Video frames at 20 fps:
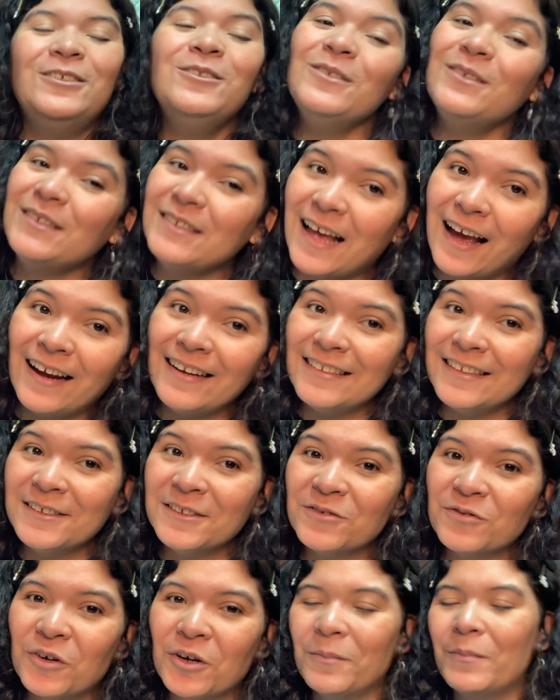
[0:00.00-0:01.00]
you sign
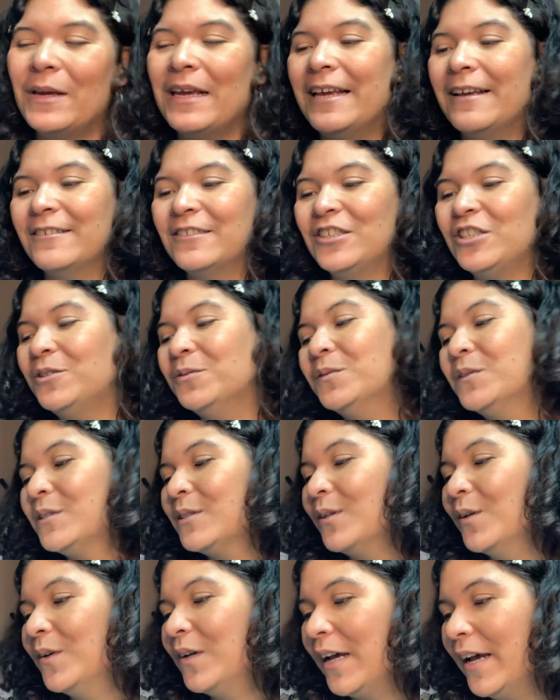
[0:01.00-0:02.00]
this for me? And she was
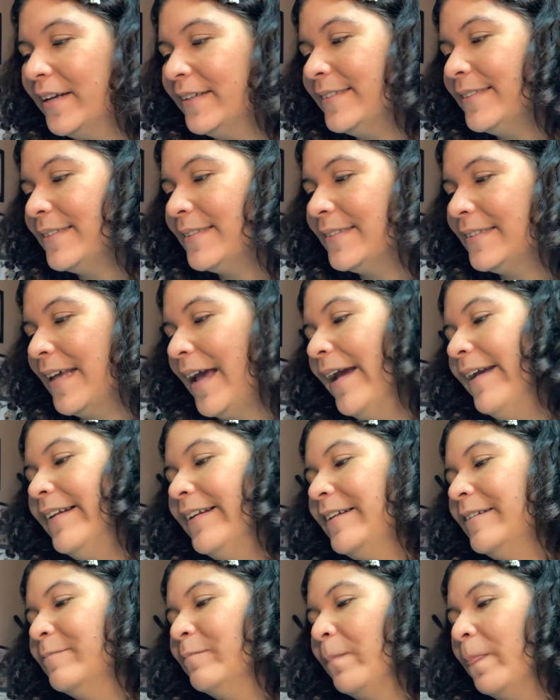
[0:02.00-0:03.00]
so kind to sign
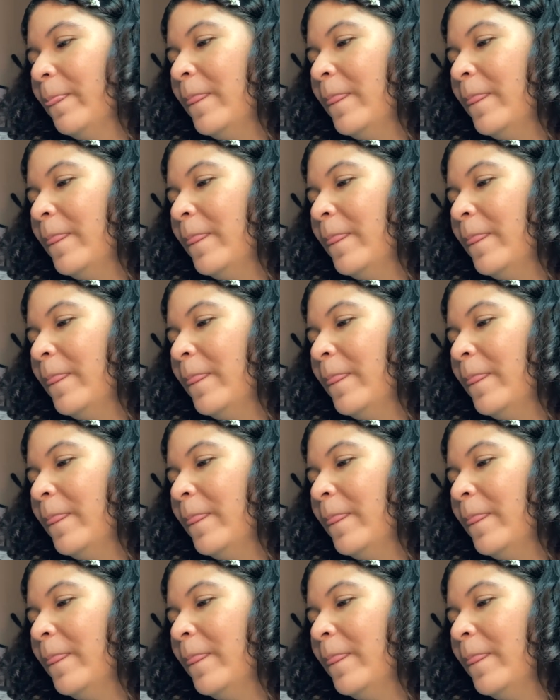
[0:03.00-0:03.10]
it.